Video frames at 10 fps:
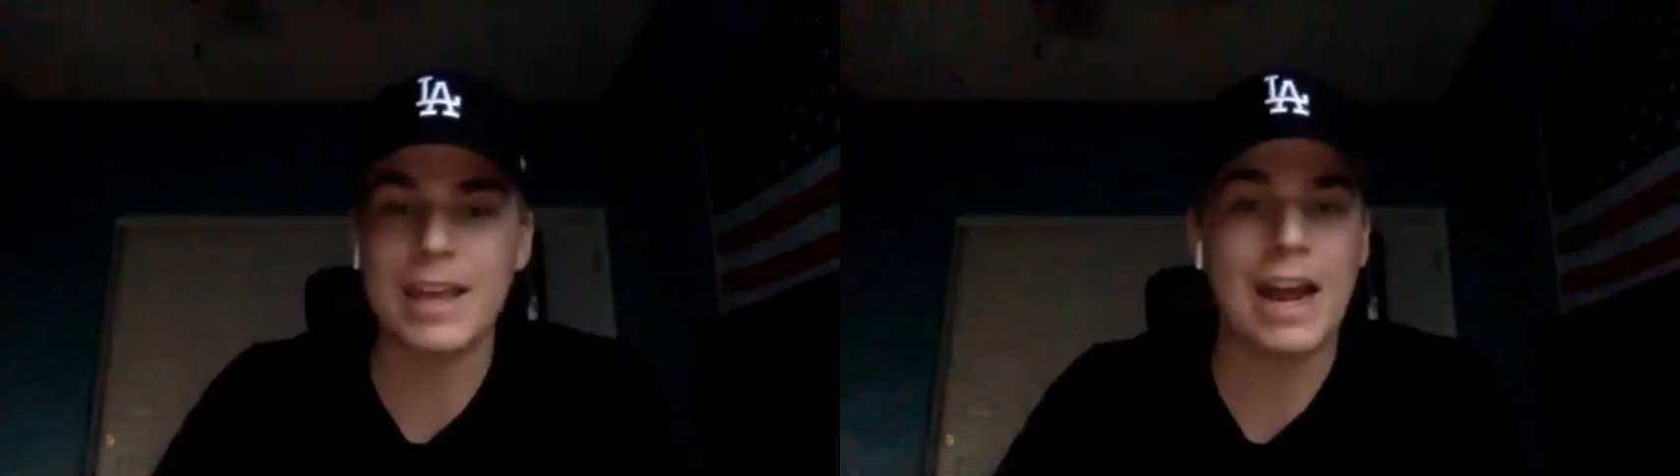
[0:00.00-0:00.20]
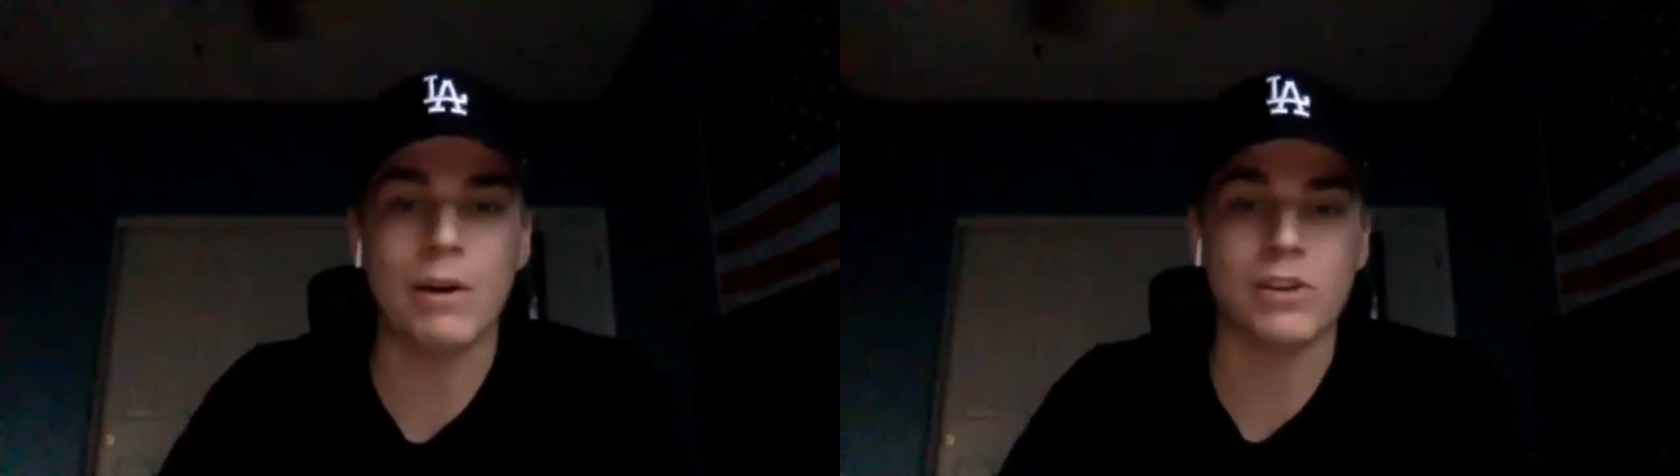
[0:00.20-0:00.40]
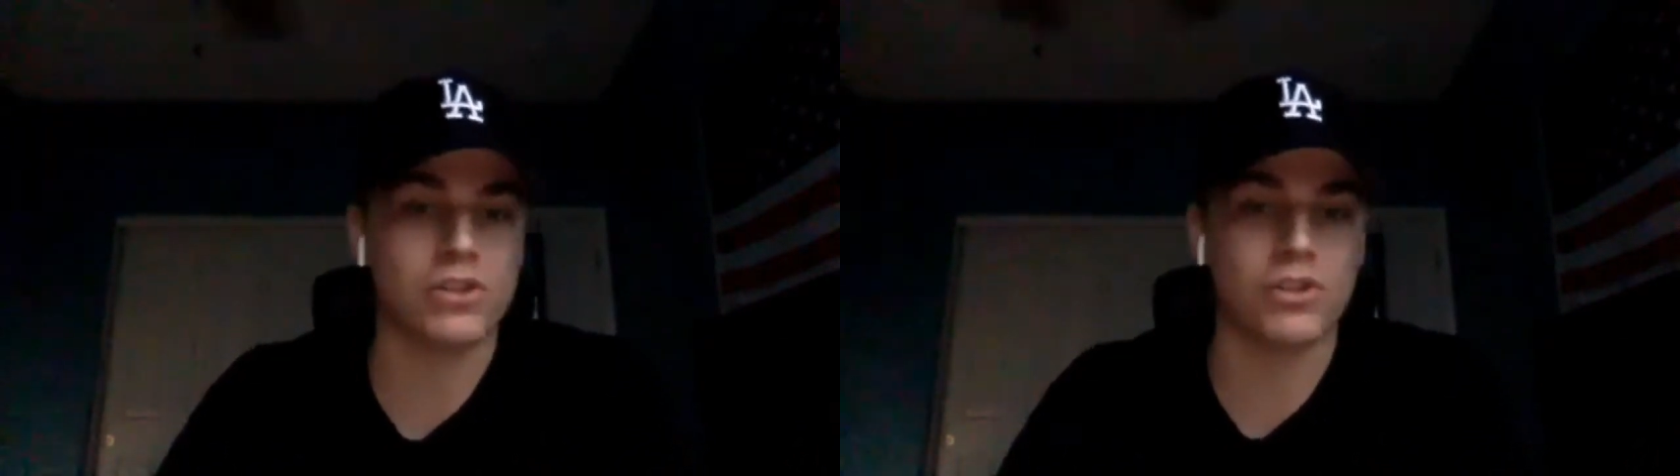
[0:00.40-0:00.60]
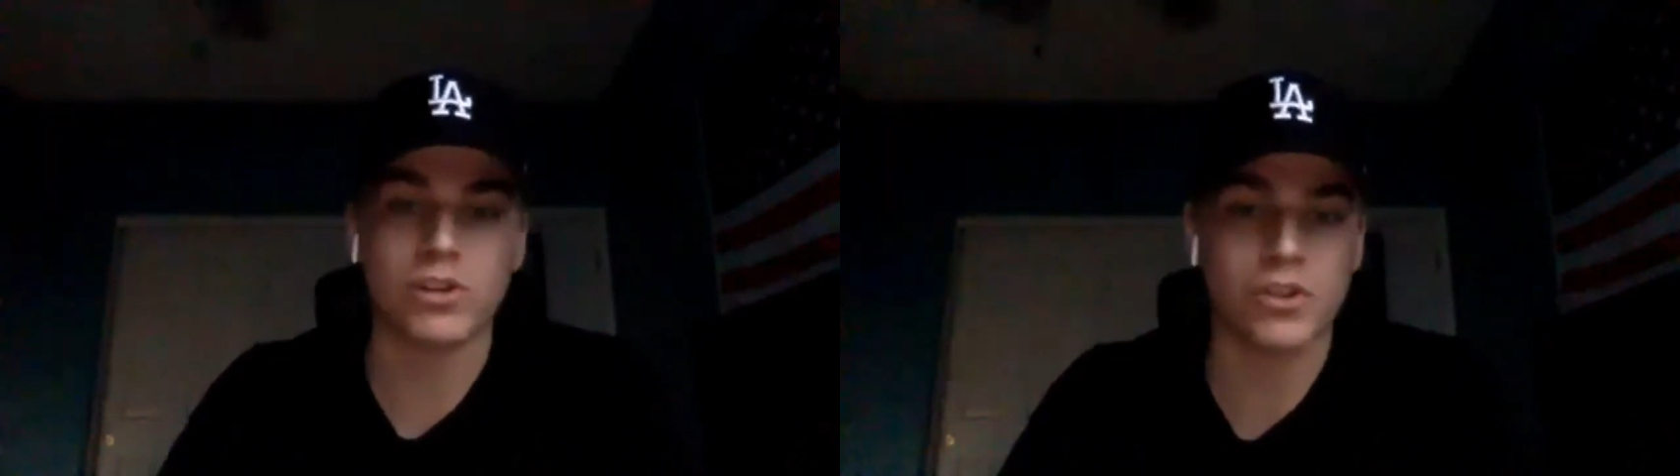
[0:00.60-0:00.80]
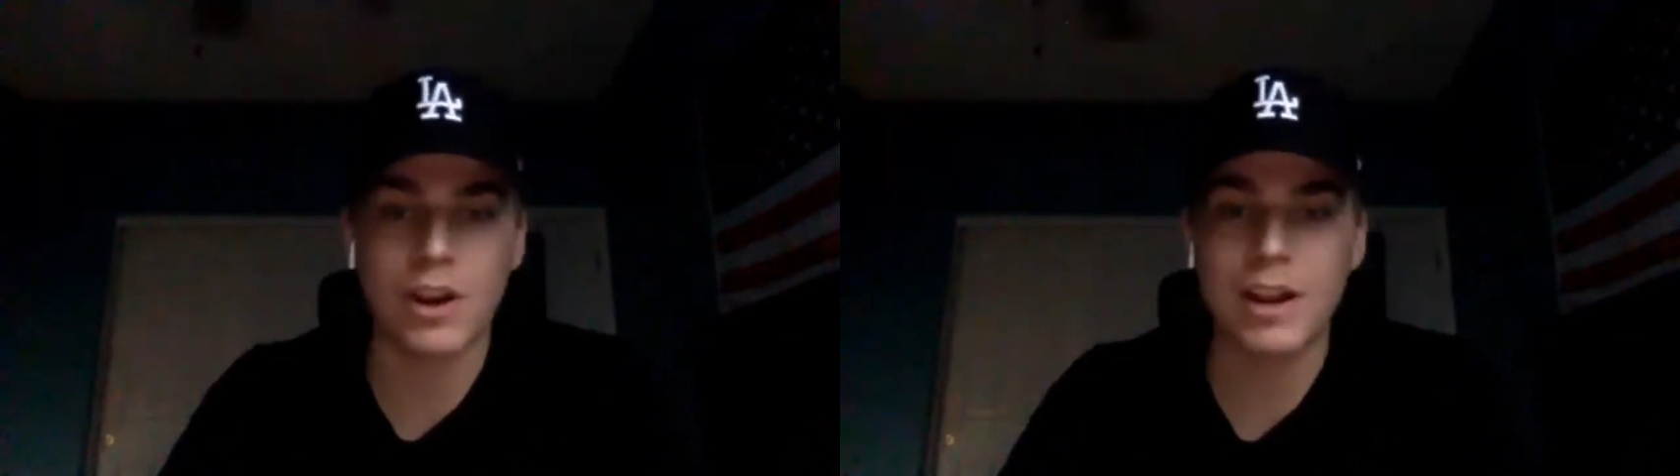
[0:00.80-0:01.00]
and how I
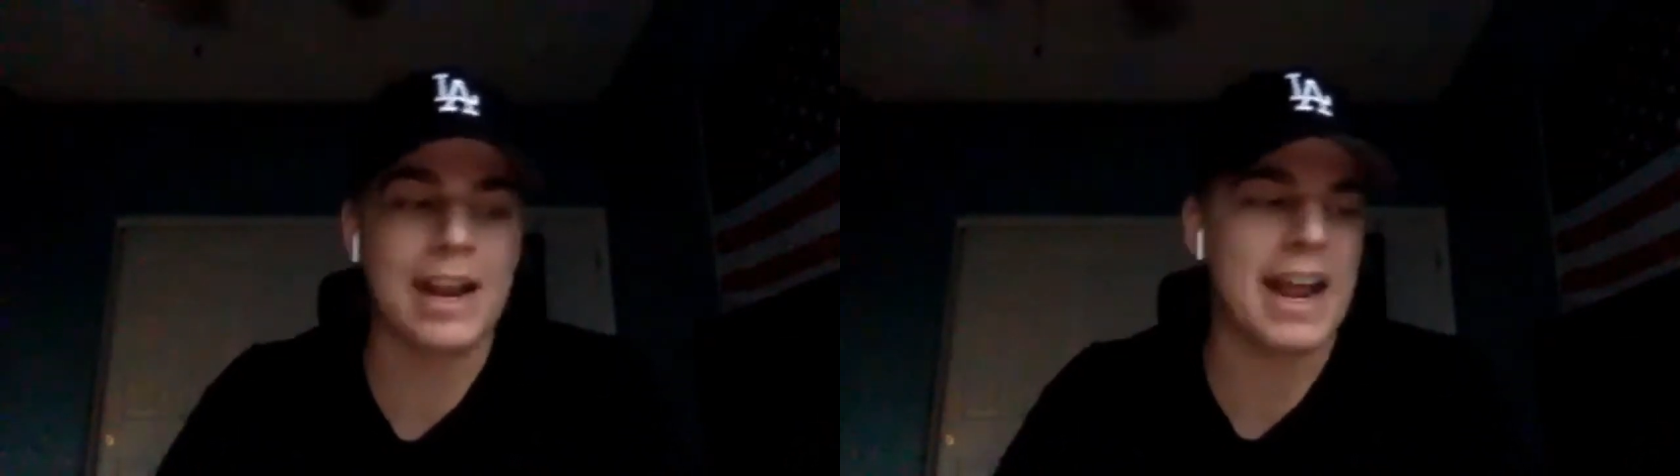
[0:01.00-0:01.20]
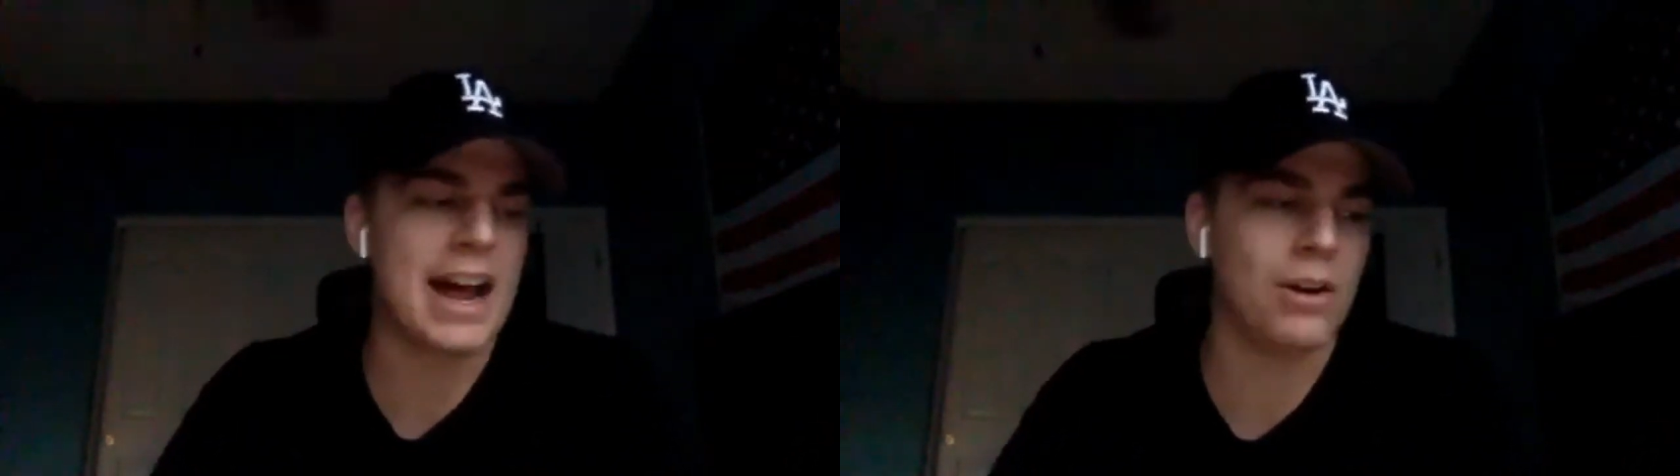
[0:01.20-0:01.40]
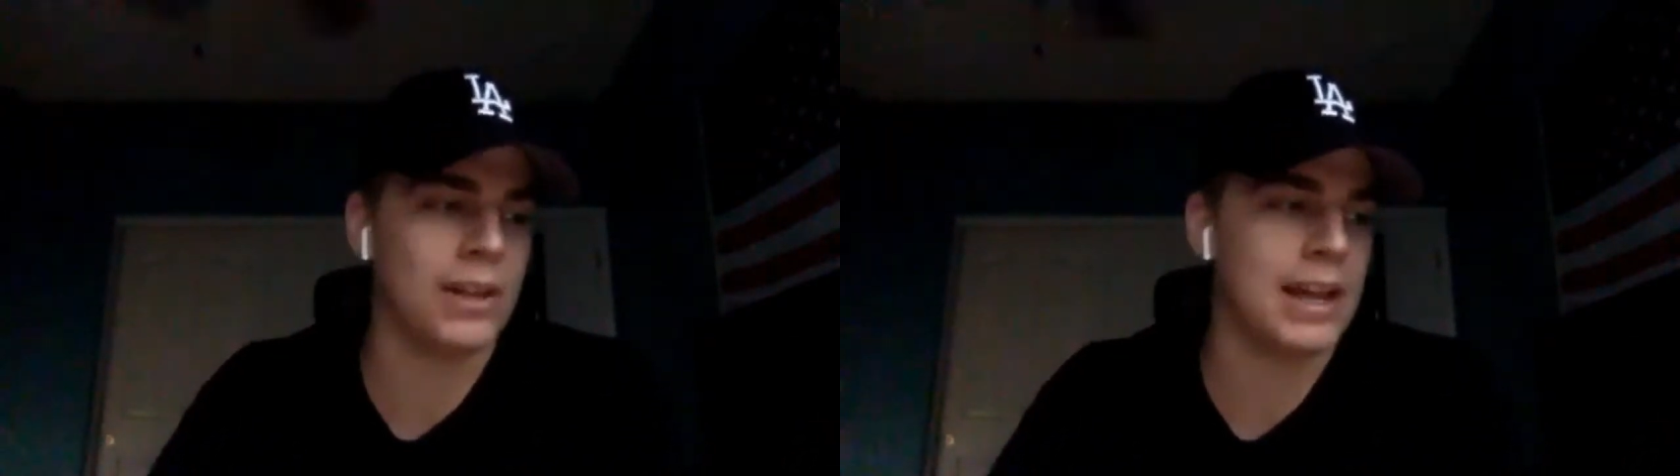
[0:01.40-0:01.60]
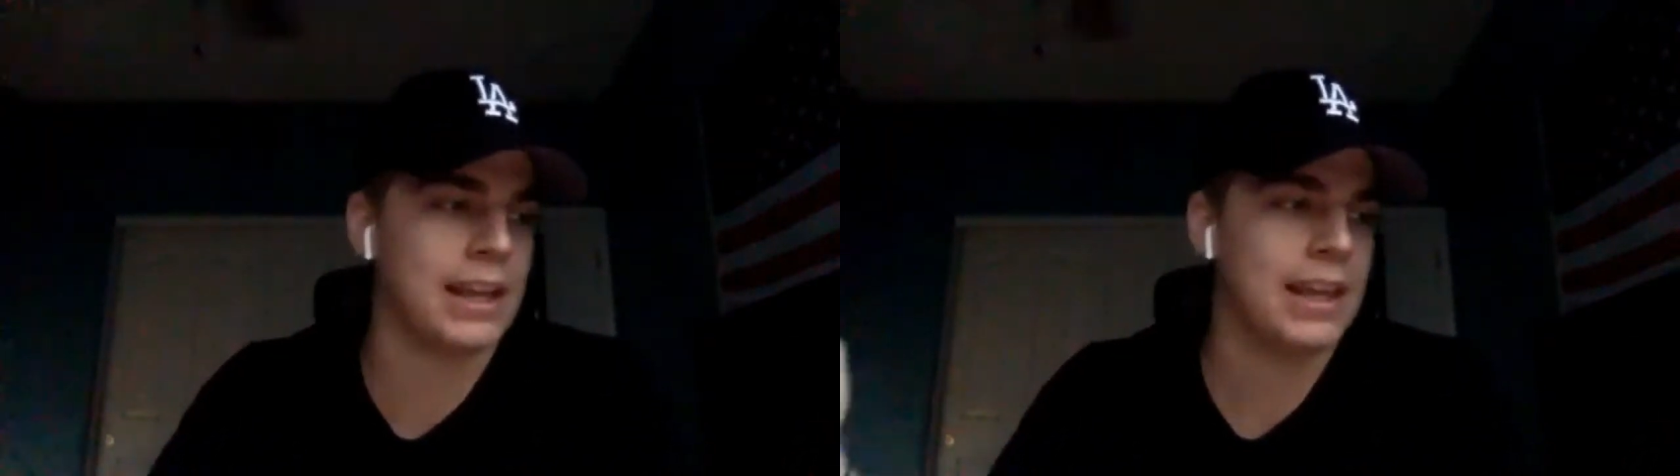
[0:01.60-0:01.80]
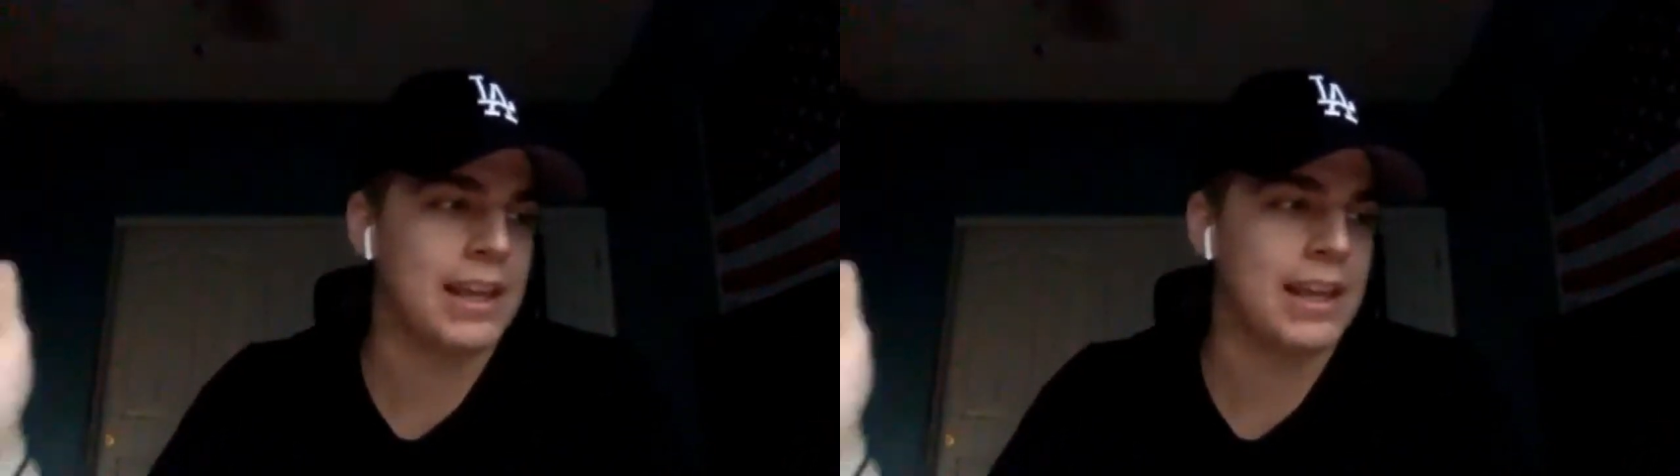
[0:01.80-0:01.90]
structure it and how like